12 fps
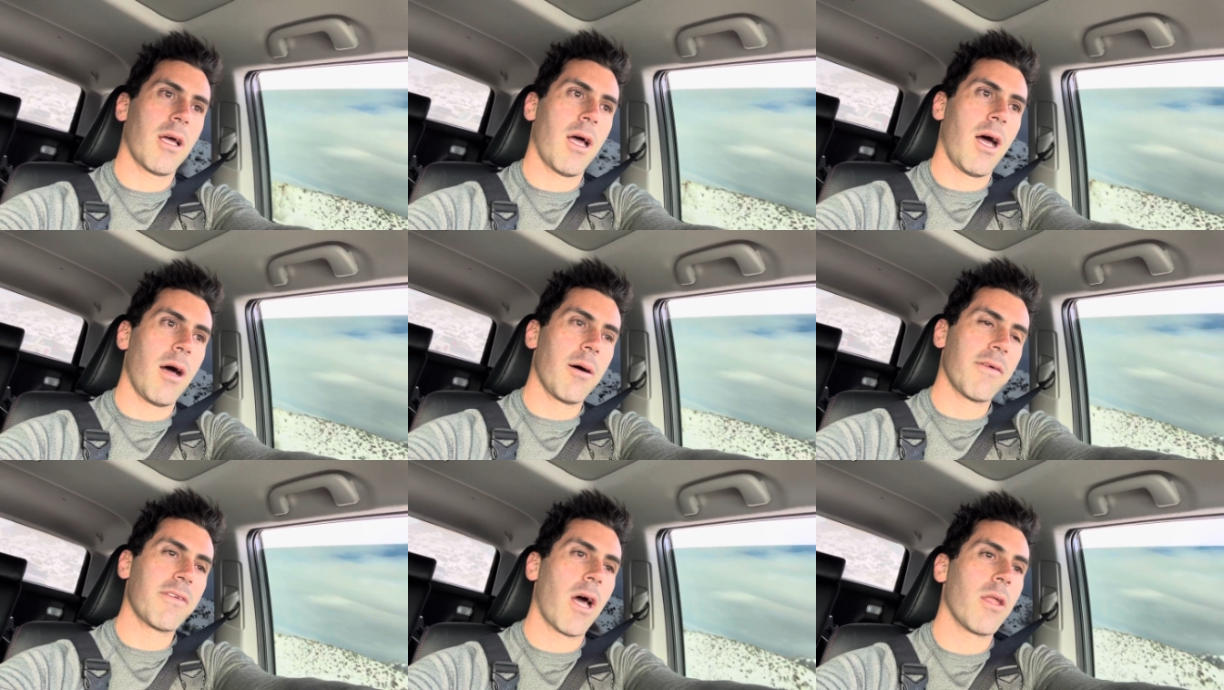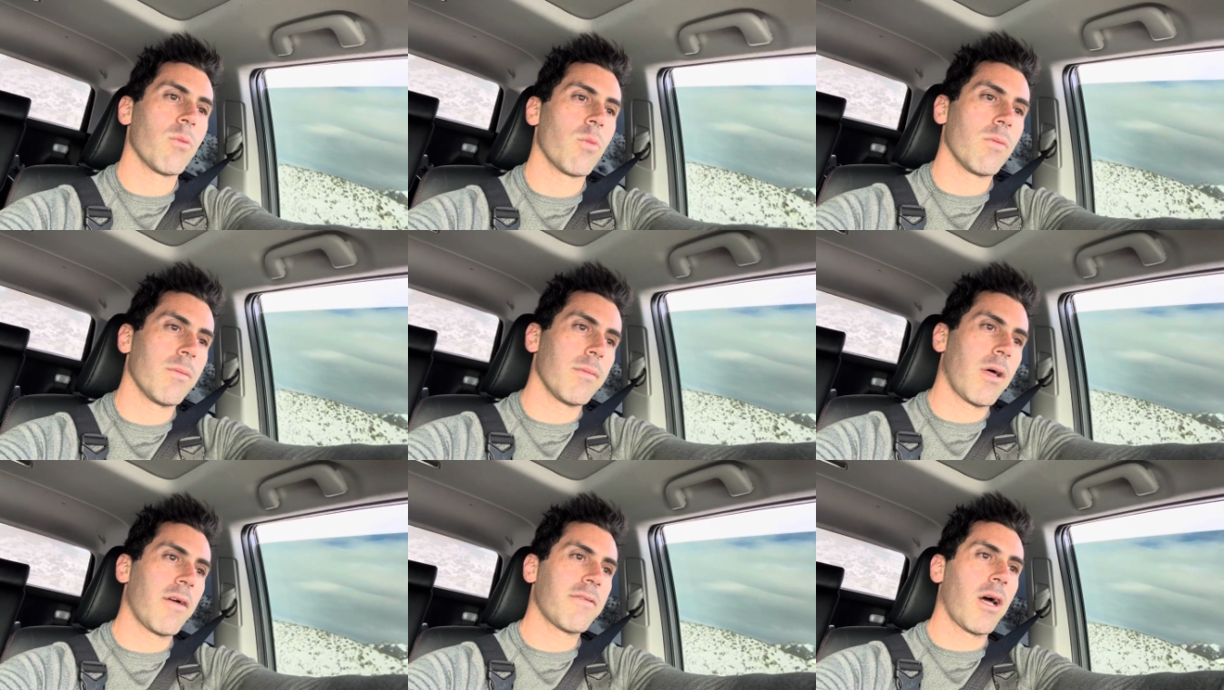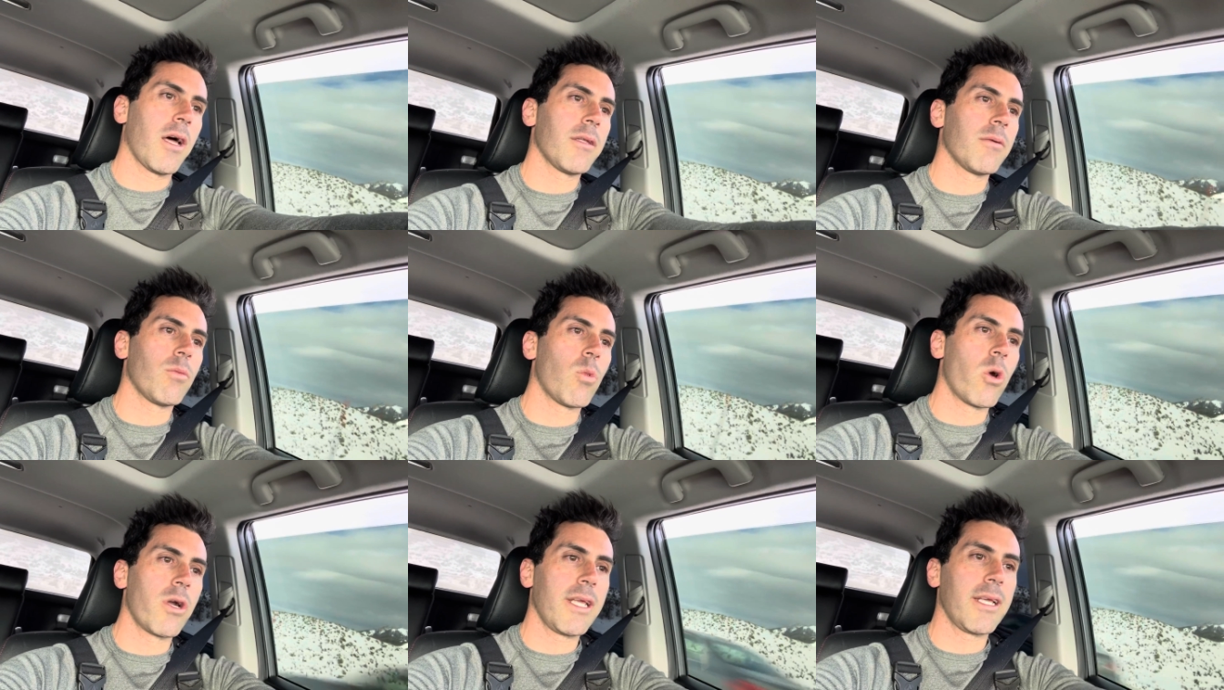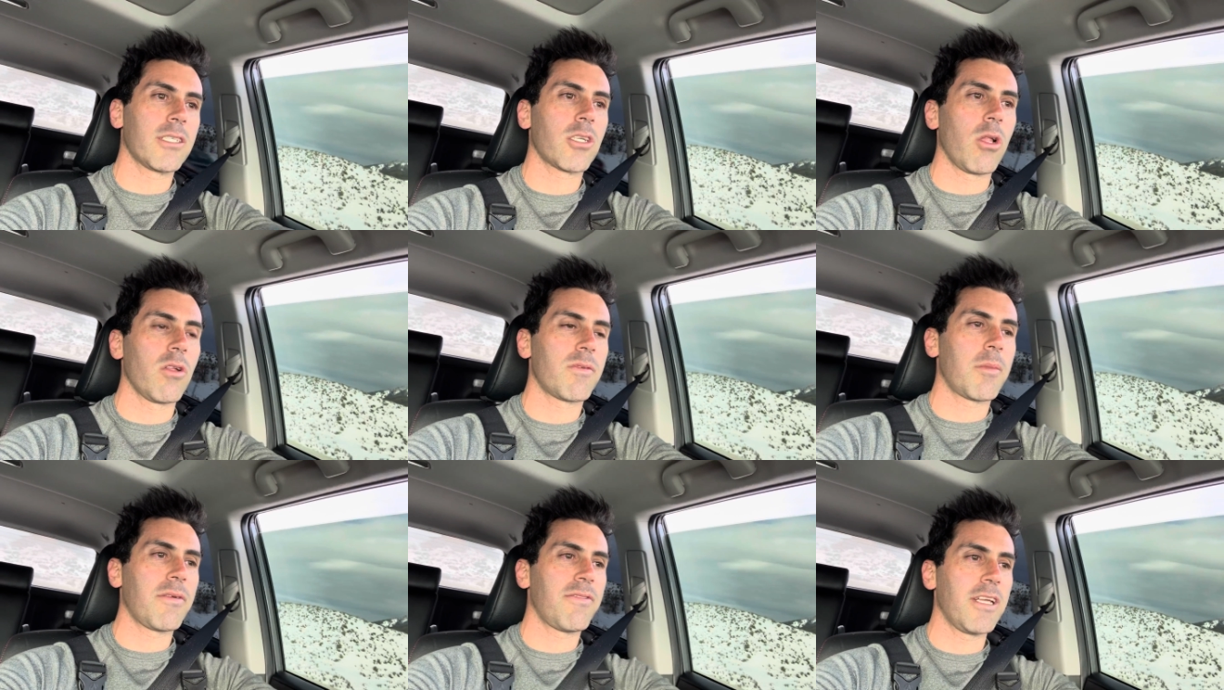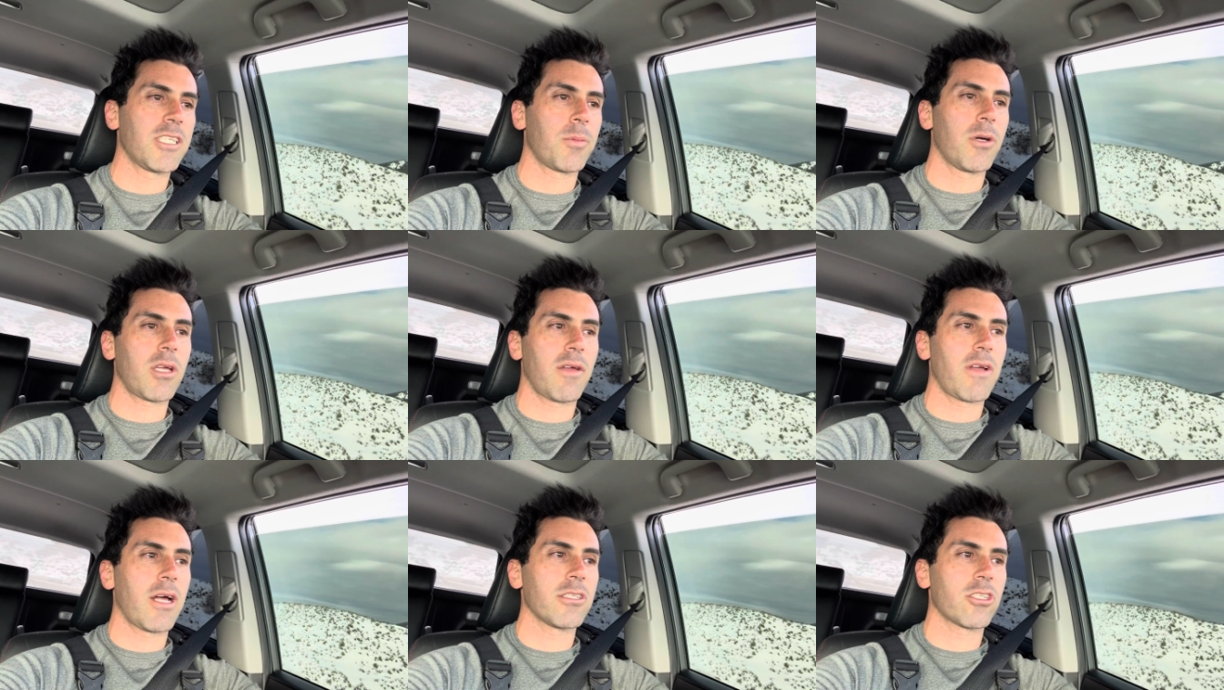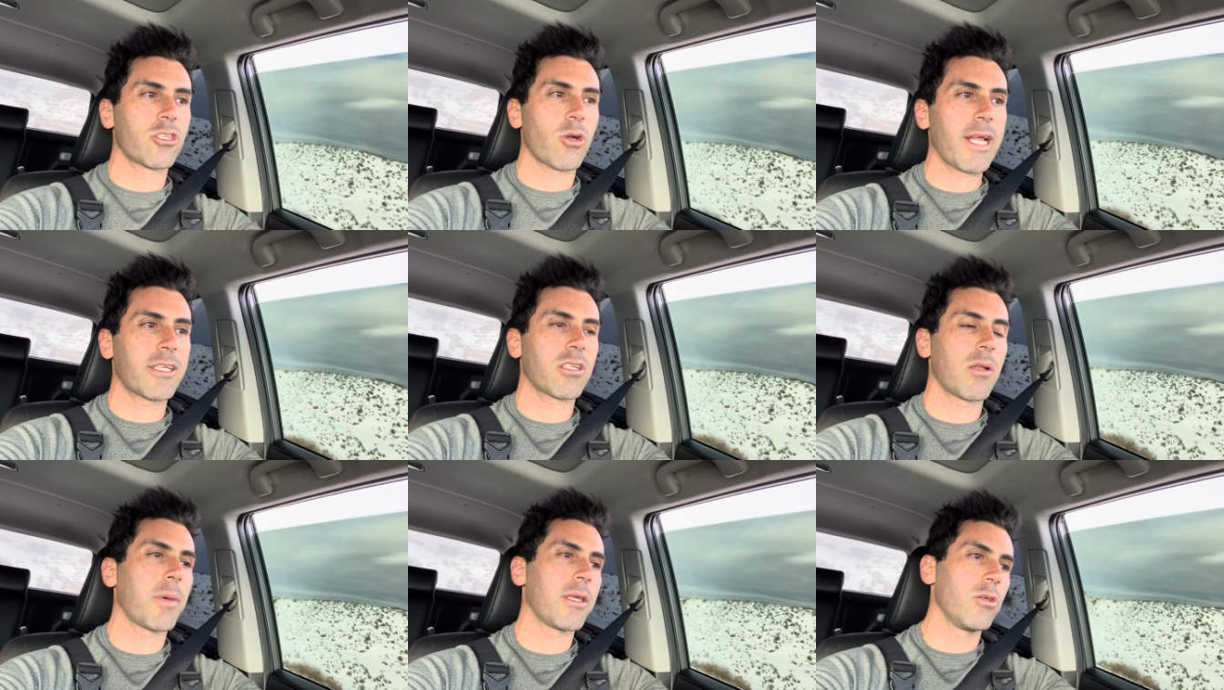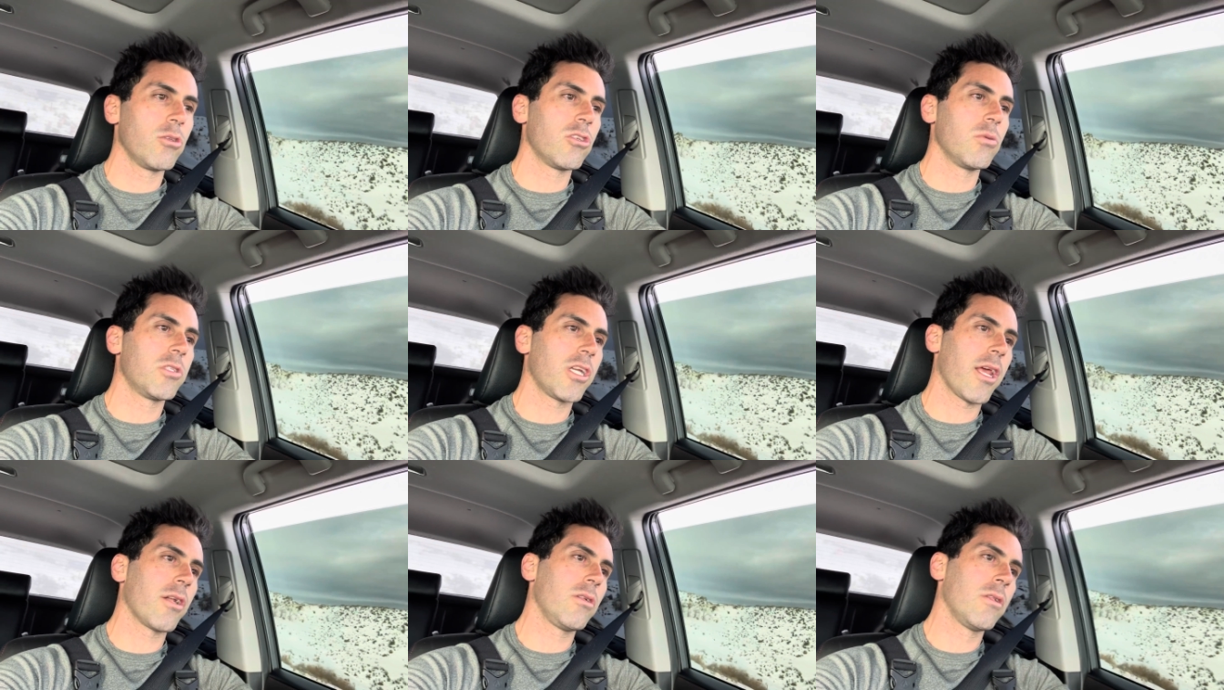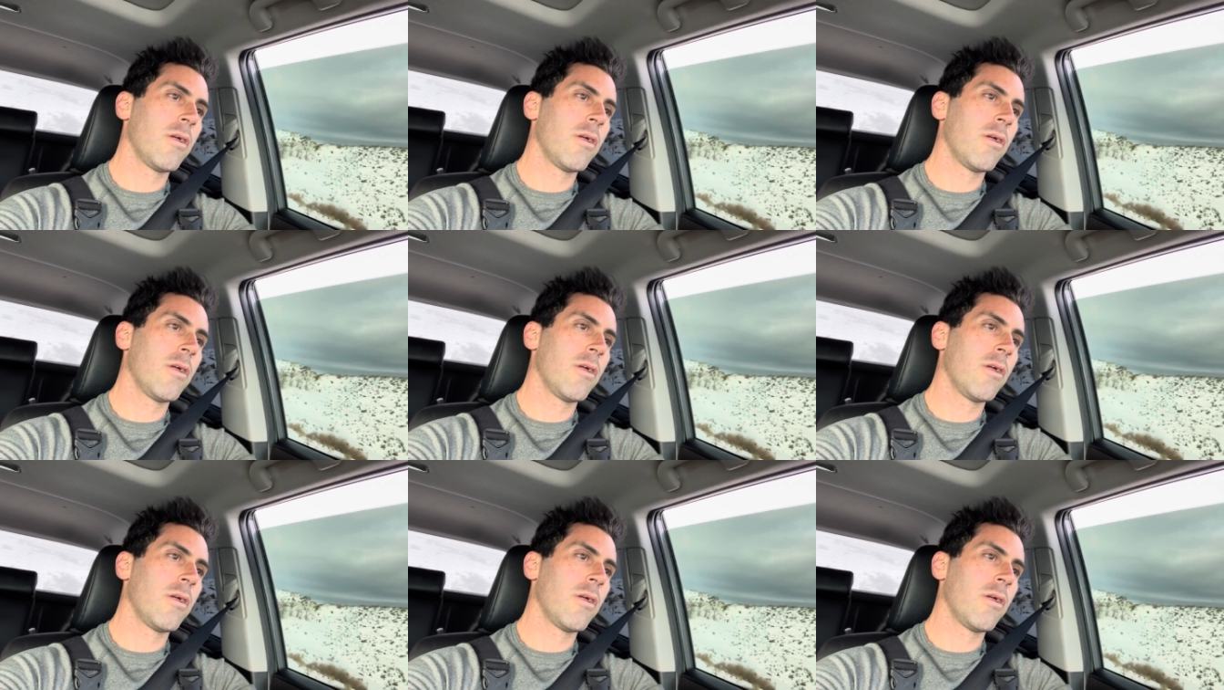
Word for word: Uh, I've gotten I've gotten warnings all over my Facebook. I've gotten strikes on my YouTube channel.